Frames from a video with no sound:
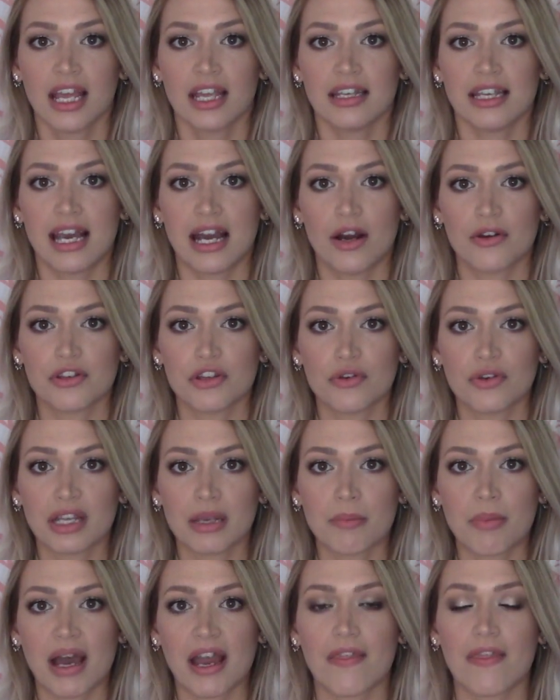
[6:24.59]
Now you
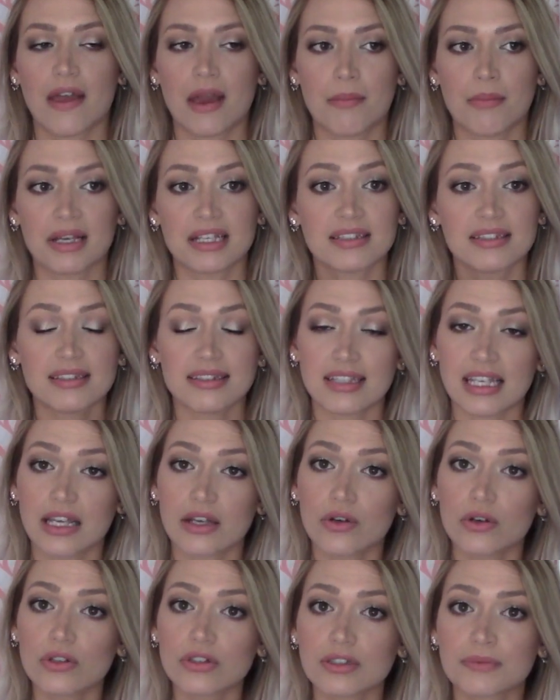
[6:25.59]
can buy them
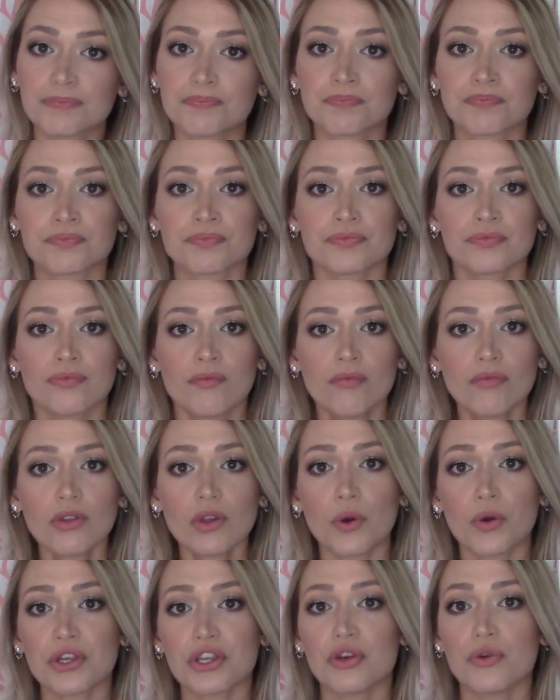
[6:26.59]
sealed,
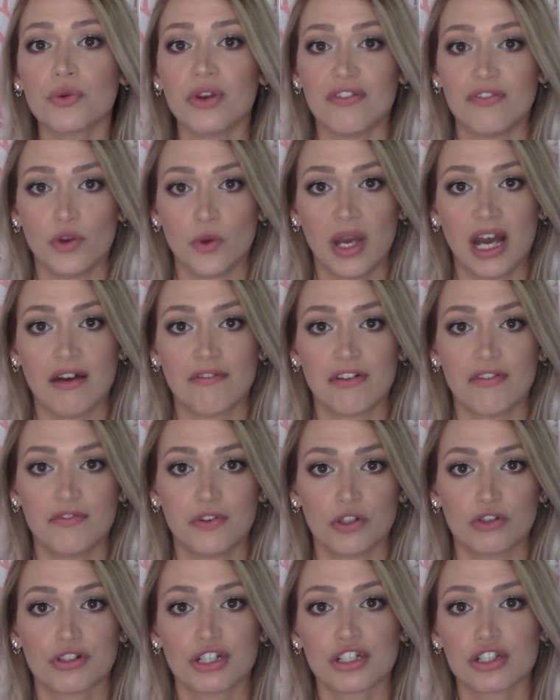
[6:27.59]
or if you have a
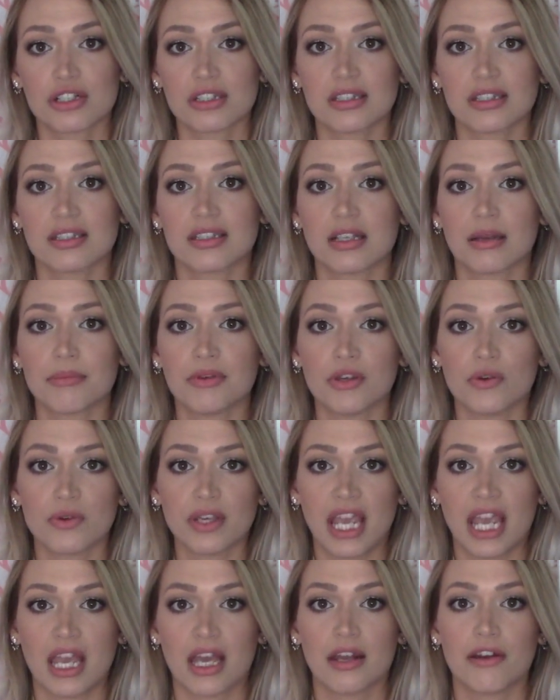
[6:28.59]
filtration system, you
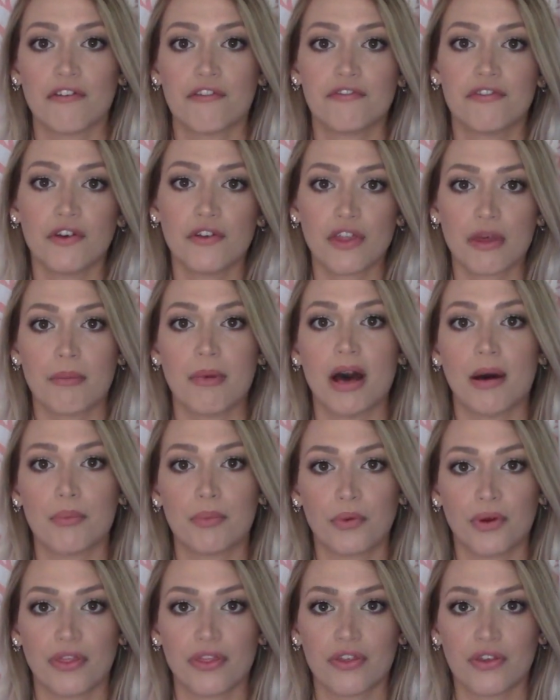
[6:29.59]
can fill them
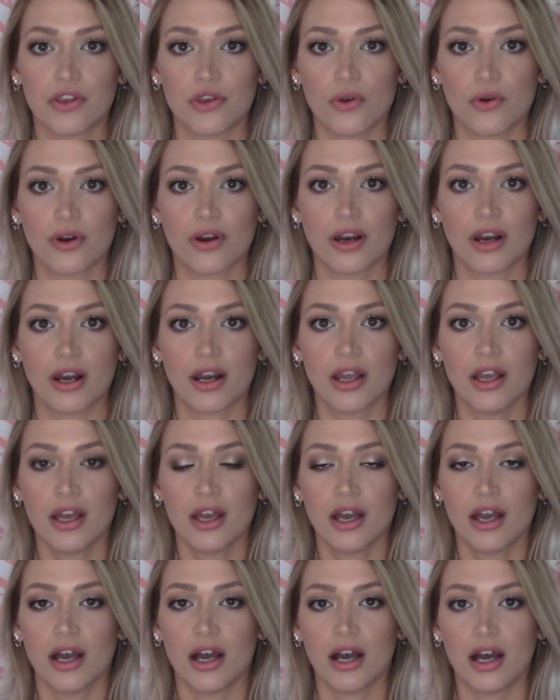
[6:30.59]
up with your
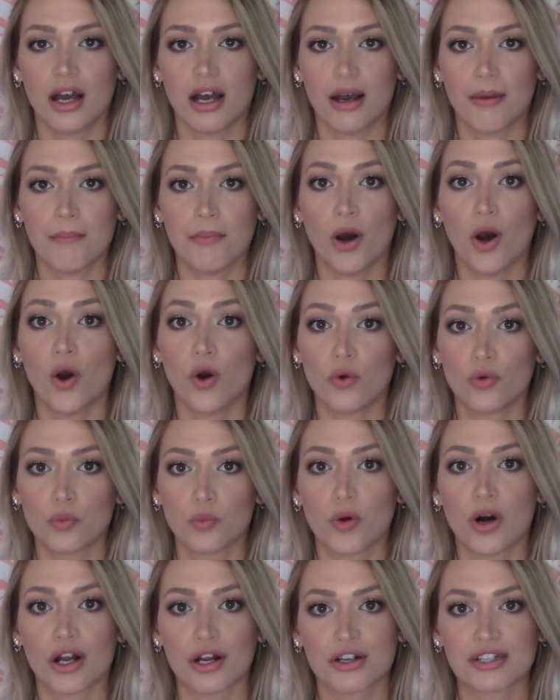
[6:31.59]

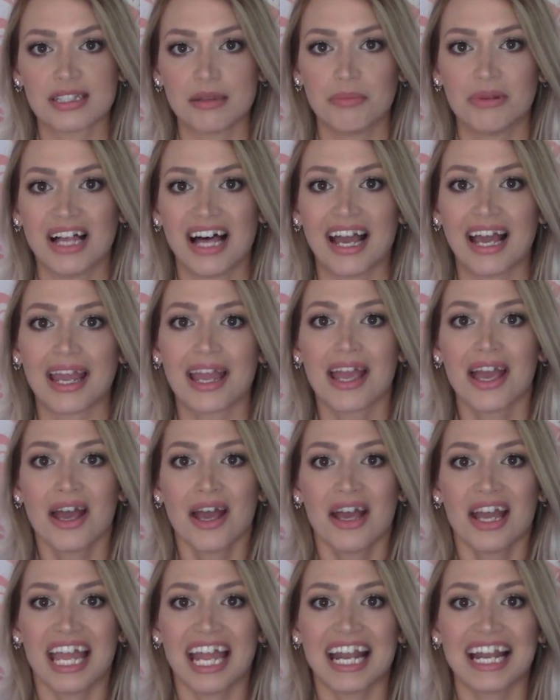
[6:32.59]
own water supply.
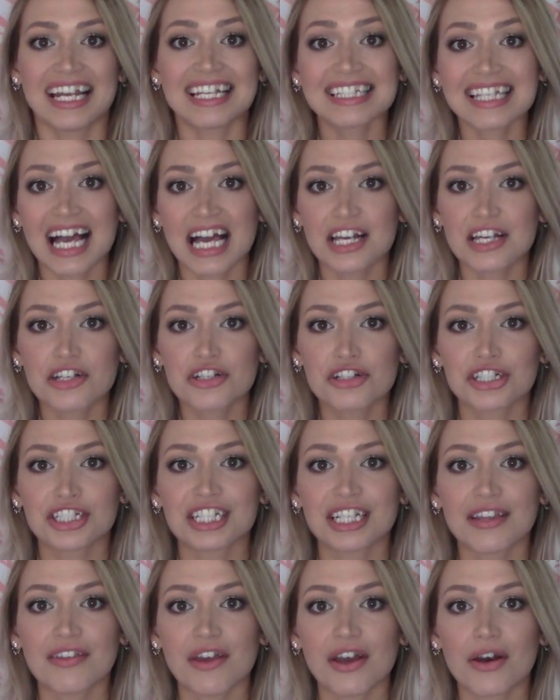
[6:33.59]
It is kind of
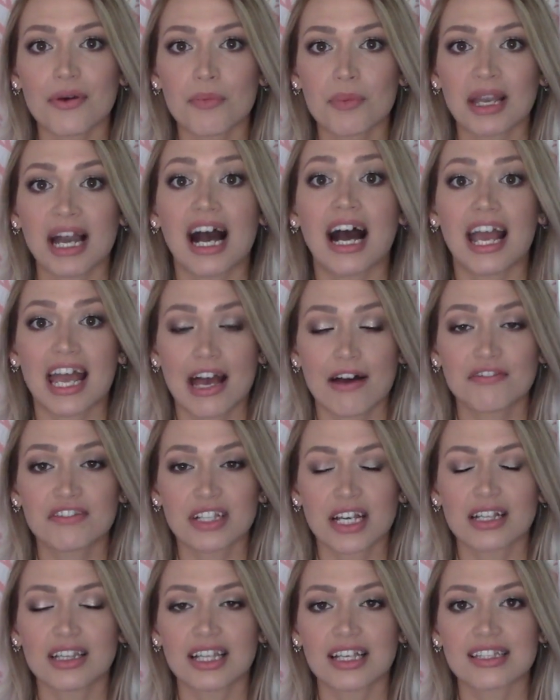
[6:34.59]
tricky though. I have
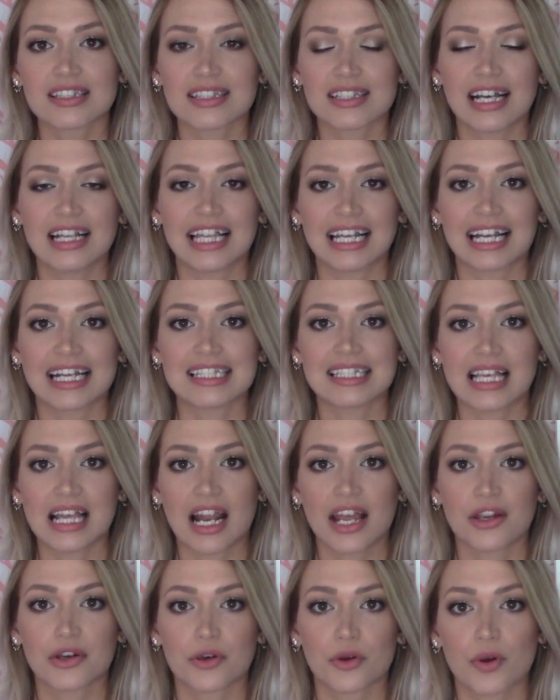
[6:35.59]
done this. Like I said,
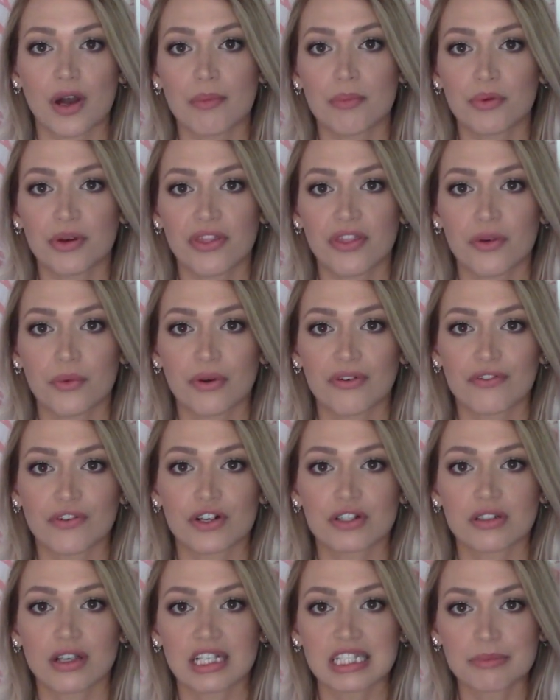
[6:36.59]
I grew up with a
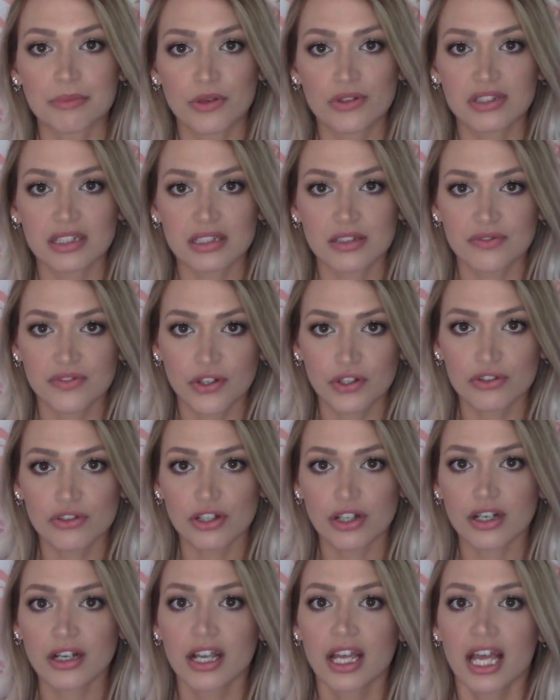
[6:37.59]
reverse osmosis
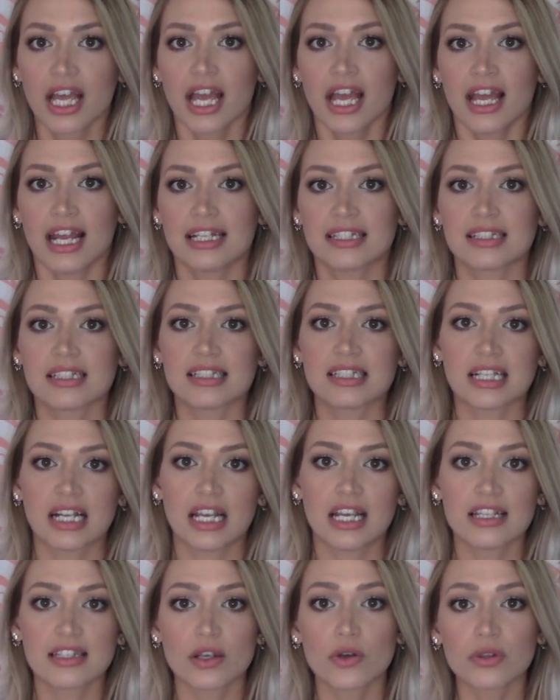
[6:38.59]
filter, and since
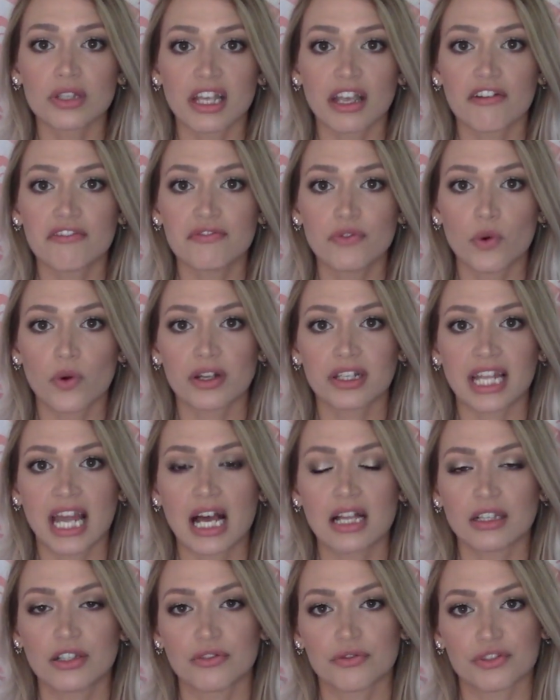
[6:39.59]
it is only a
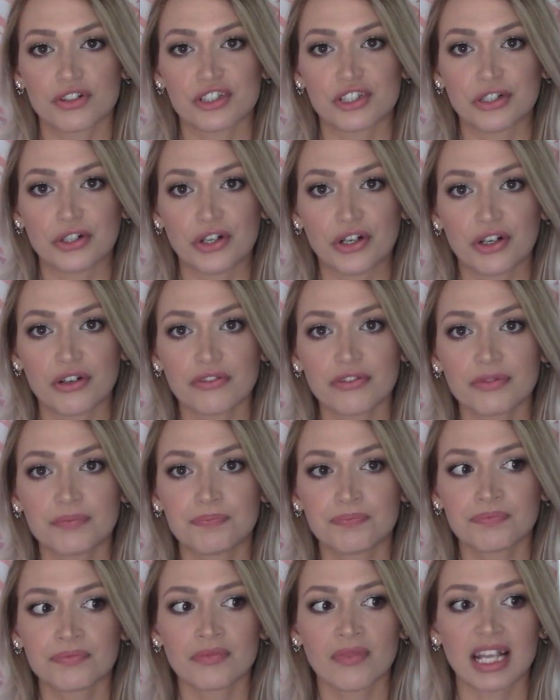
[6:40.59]
4-gallon reserve,
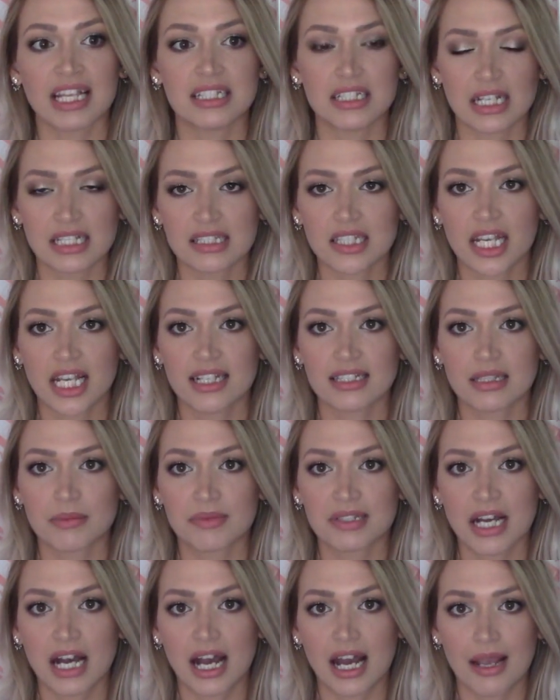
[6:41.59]
it does take
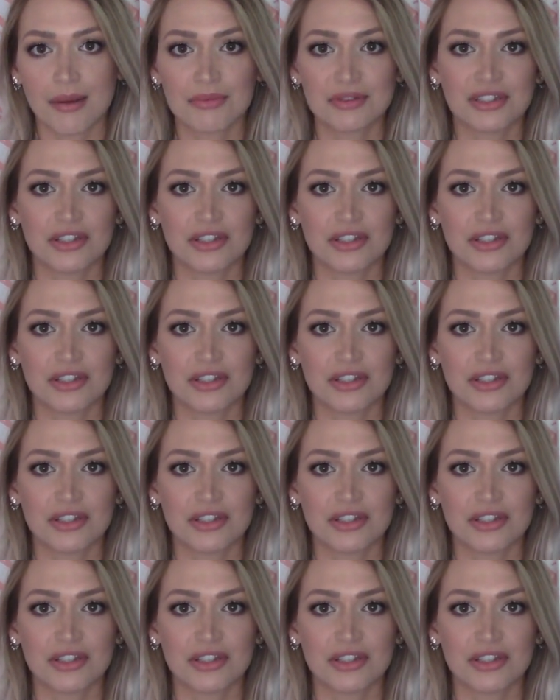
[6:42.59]
some time.